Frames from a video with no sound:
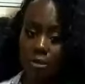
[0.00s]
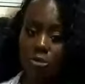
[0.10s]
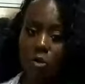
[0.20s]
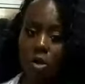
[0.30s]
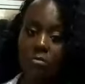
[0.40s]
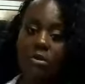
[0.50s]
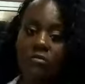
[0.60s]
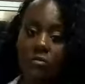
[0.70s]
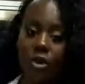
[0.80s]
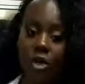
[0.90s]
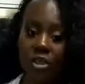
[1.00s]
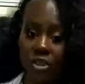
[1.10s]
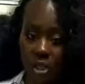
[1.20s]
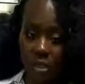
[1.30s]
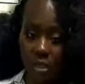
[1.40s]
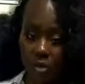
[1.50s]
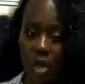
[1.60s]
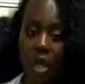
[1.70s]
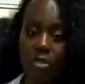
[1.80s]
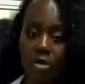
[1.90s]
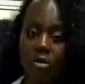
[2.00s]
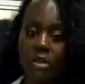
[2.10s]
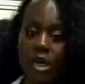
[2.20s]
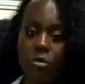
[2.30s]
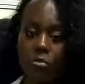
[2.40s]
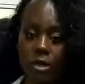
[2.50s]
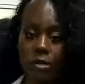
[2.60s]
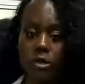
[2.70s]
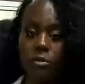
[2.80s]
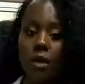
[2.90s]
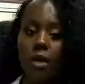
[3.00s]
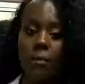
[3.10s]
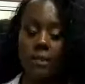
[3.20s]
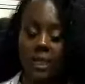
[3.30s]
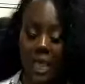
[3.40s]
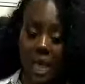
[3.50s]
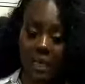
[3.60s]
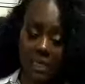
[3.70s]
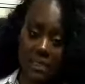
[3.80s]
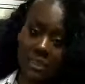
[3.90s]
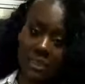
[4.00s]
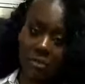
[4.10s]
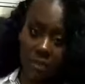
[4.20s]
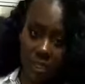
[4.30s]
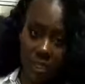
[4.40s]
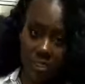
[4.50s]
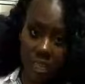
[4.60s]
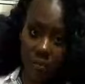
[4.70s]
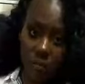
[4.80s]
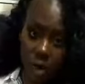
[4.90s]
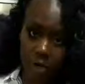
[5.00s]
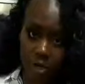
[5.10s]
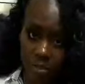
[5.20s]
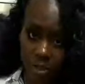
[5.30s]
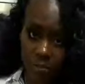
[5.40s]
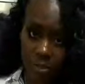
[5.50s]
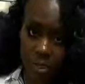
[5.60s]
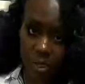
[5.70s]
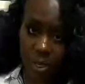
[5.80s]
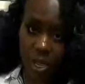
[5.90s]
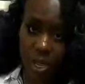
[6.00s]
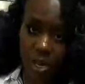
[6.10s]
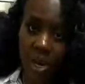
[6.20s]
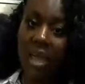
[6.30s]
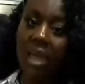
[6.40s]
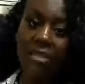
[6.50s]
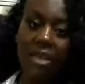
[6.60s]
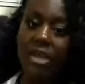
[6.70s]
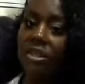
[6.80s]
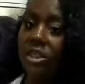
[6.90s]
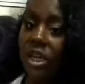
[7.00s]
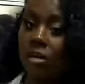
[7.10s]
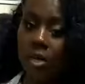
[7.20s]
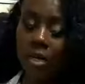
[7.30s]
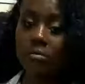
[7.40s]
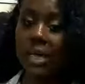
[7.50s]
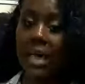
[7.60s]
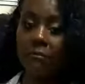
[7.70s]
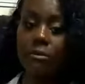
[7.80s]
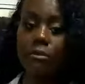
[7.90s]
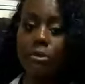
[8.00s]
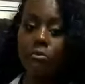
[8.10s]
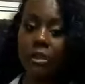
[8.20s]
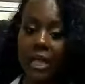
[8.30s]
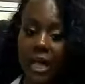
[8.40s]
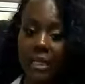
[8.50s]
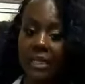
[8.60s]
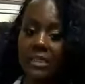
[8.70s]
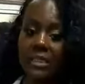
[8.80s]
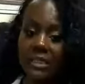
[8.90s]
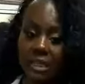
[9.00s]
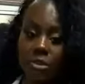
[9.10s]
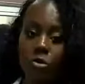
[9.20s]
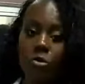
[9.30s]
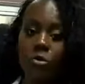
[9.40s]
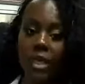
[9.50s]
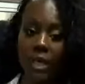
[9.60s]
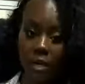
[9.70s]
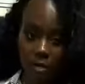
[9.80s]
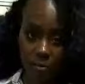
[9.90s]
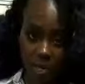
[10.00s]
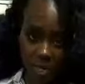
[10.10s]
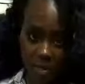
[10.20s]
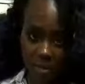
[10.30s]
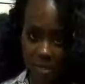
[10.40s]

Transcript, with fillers: goes on before your gel. Those are going to help lock and seal in that water you just put in your hair, and then your gel comes after to lock and seal that curl pattern.